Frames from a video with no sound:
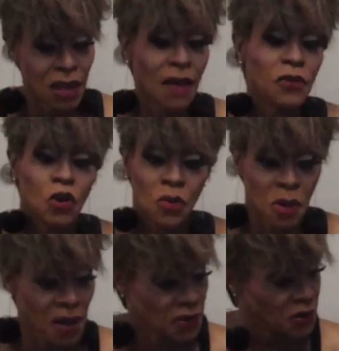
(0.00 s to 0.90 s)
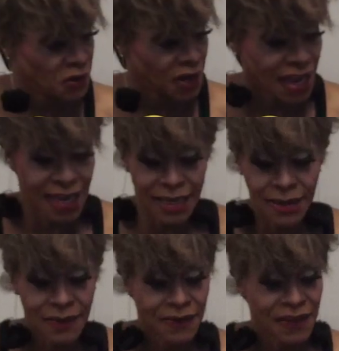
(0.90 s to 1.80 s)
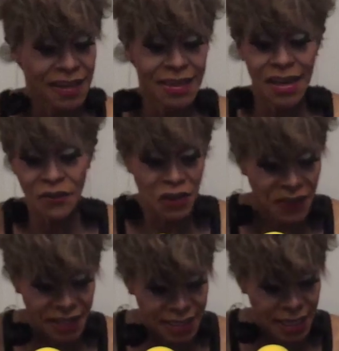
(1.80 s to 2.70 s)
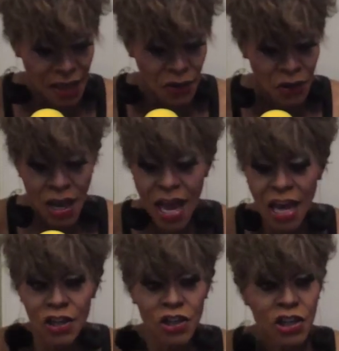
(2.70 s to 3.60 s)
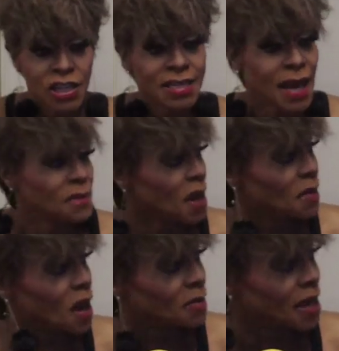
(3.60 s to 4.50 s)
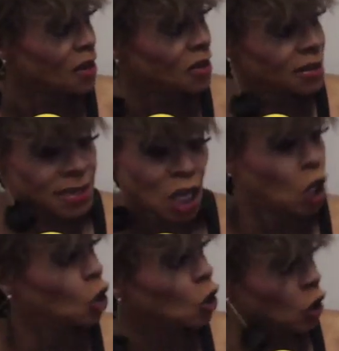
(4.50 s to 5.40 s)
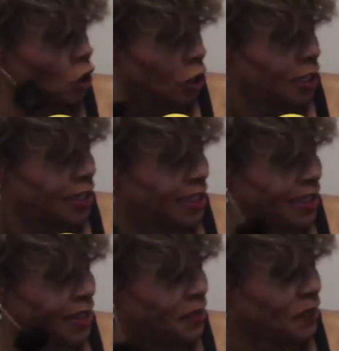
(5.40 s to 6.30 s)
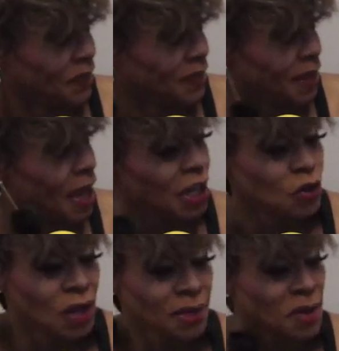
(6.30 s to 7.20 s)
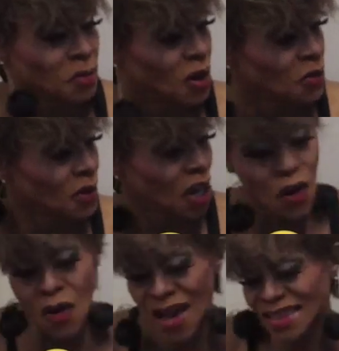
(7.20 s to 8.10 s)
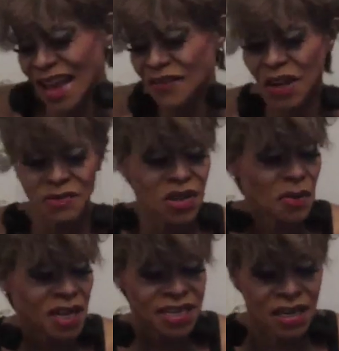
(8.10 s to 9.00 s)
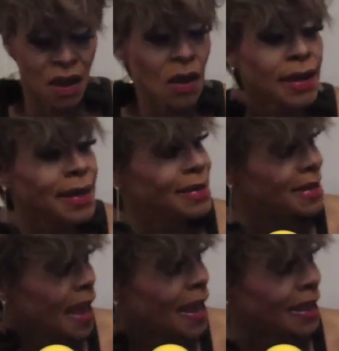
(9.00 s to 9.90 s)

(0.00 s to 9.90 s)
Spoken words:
loved her brother, and they did everything together, and she sat my mom down and said, look, you like my brother, right? Oh, I love him so much. He's gay.